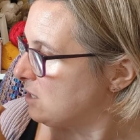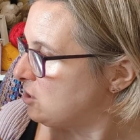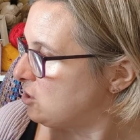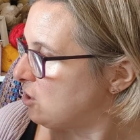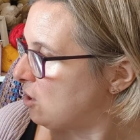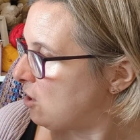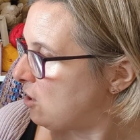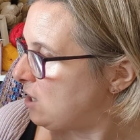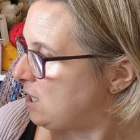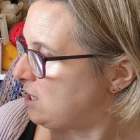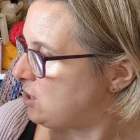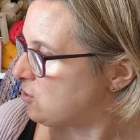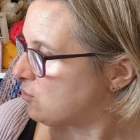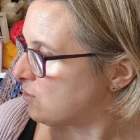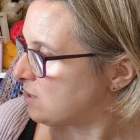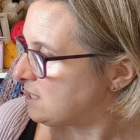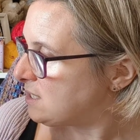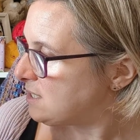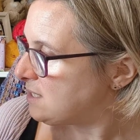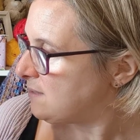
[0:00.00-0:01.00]
Charlie
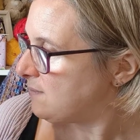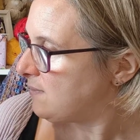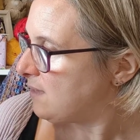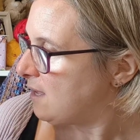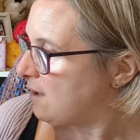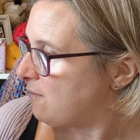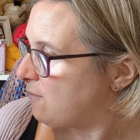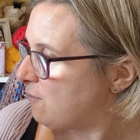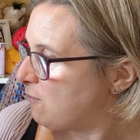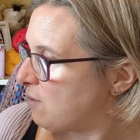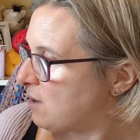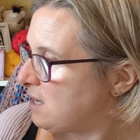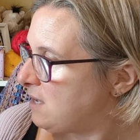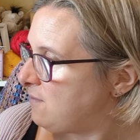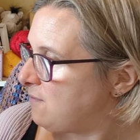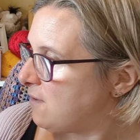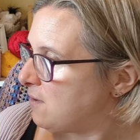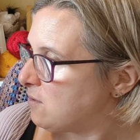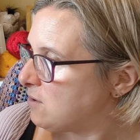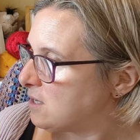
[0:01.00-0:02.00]
Choice, Freddie
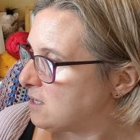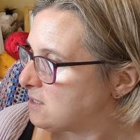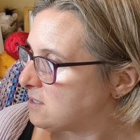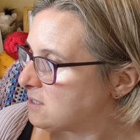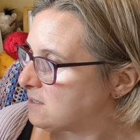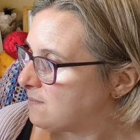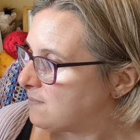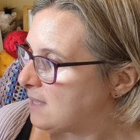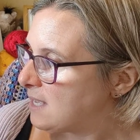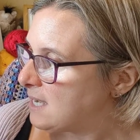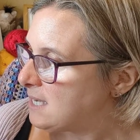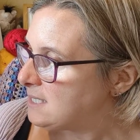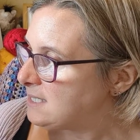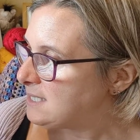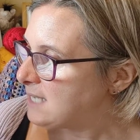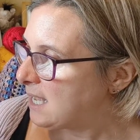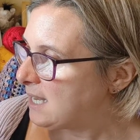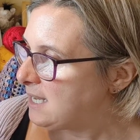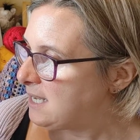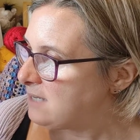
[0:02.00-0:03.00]
Focus,
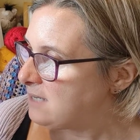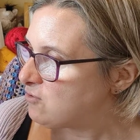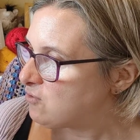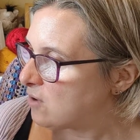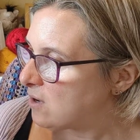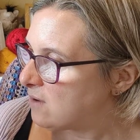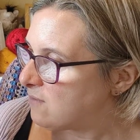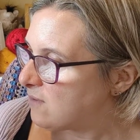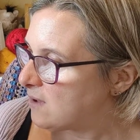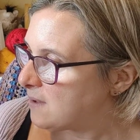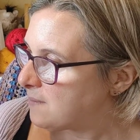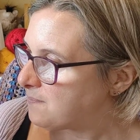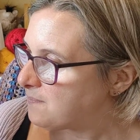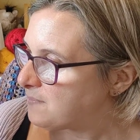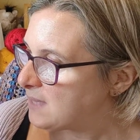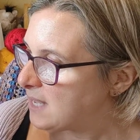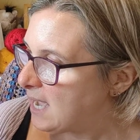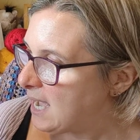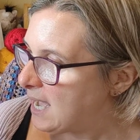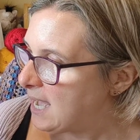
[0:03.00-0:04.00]
Danny Driver
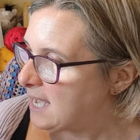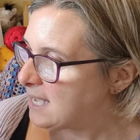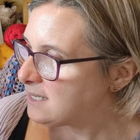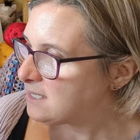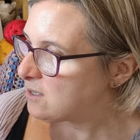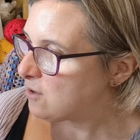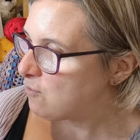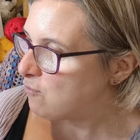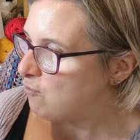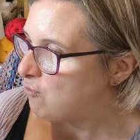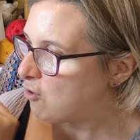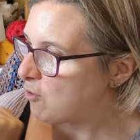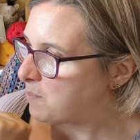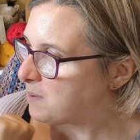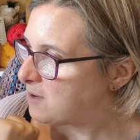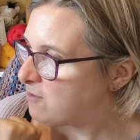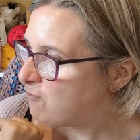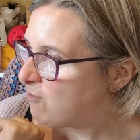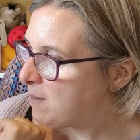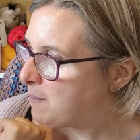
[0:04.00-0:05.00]
and
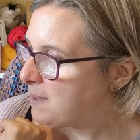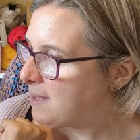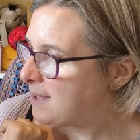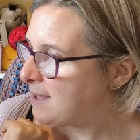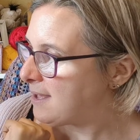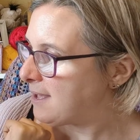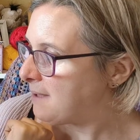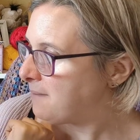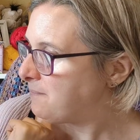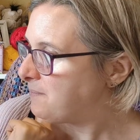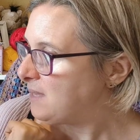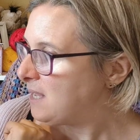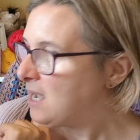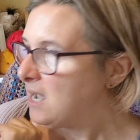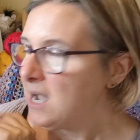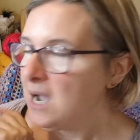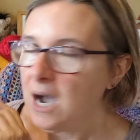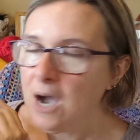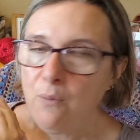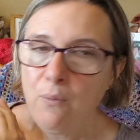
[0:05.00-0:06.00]
Robin Repair.
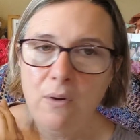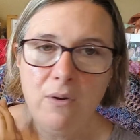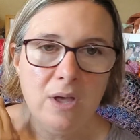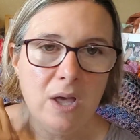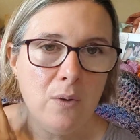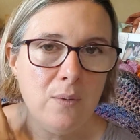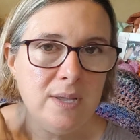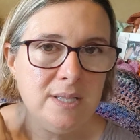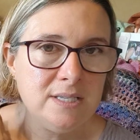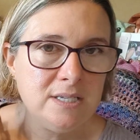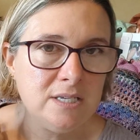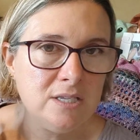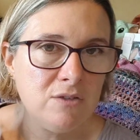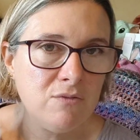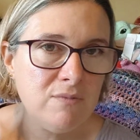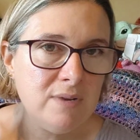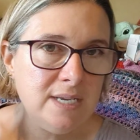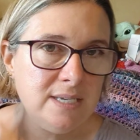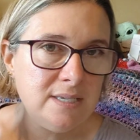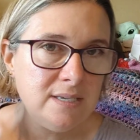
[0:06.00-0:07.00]
I won't go into
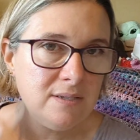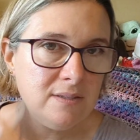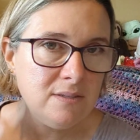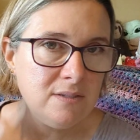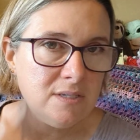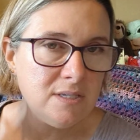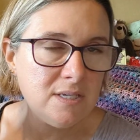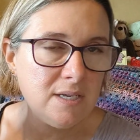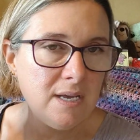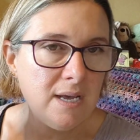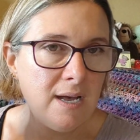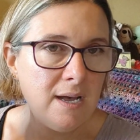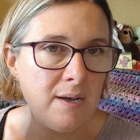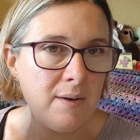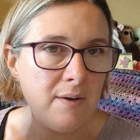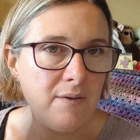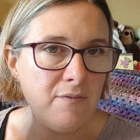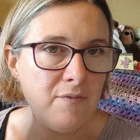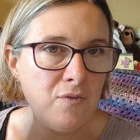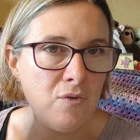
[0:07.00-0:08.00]
the reasons
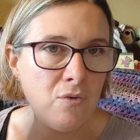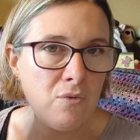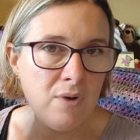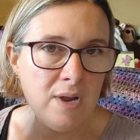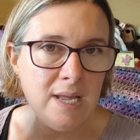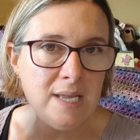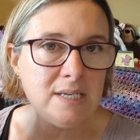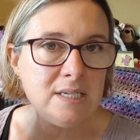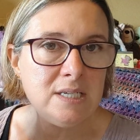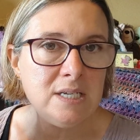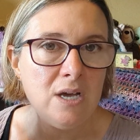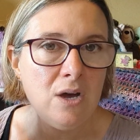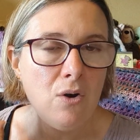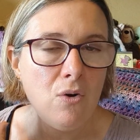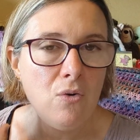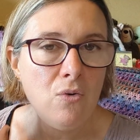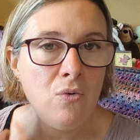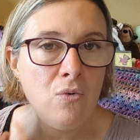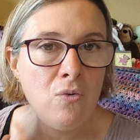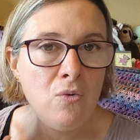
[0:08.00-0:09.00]
for it,
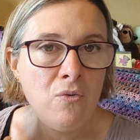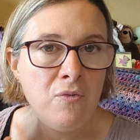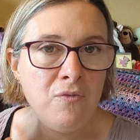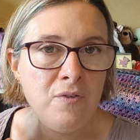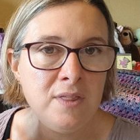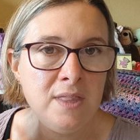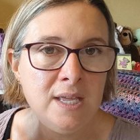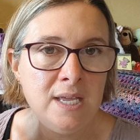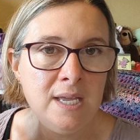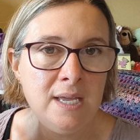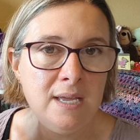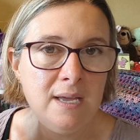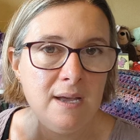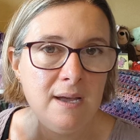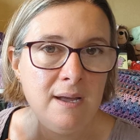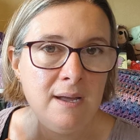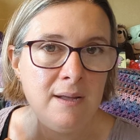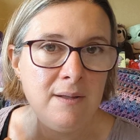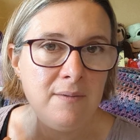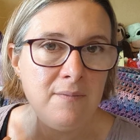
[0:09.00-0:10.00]
or for the
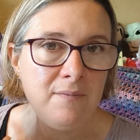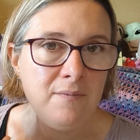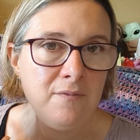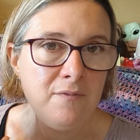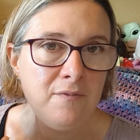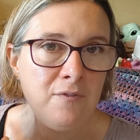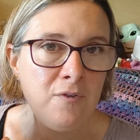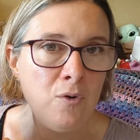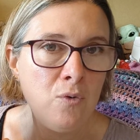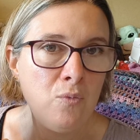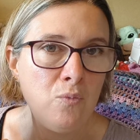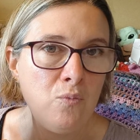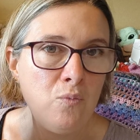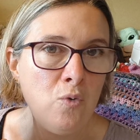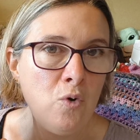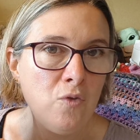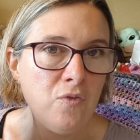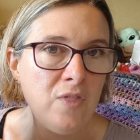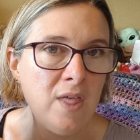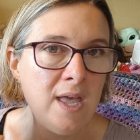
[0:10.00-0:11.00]
for
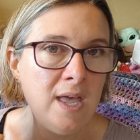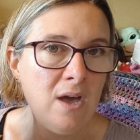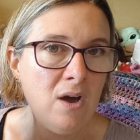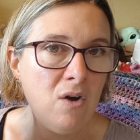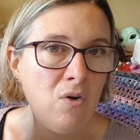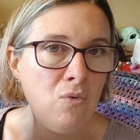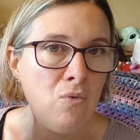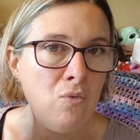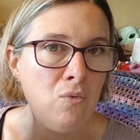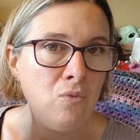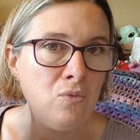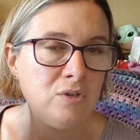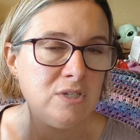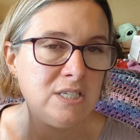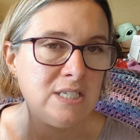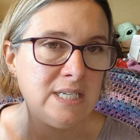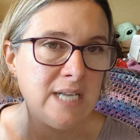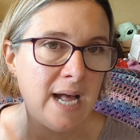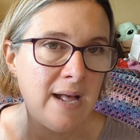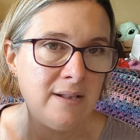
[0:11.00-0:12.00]
what they all
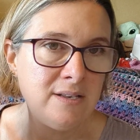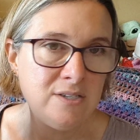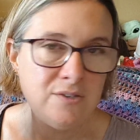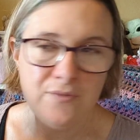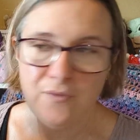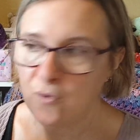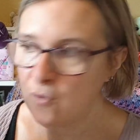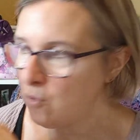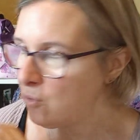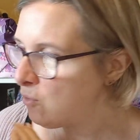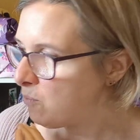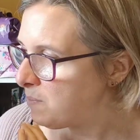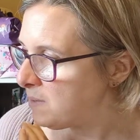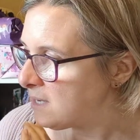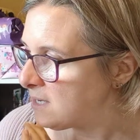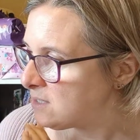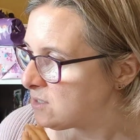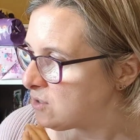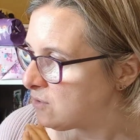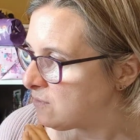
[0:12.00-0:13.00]
stand for,
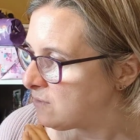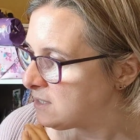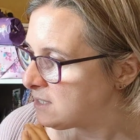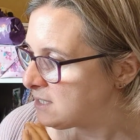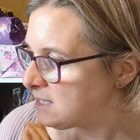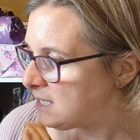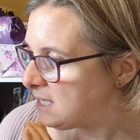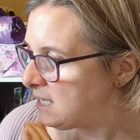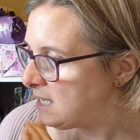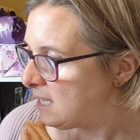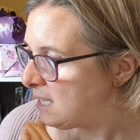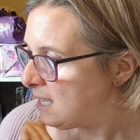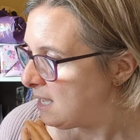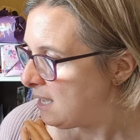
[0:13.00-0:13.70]
because obviously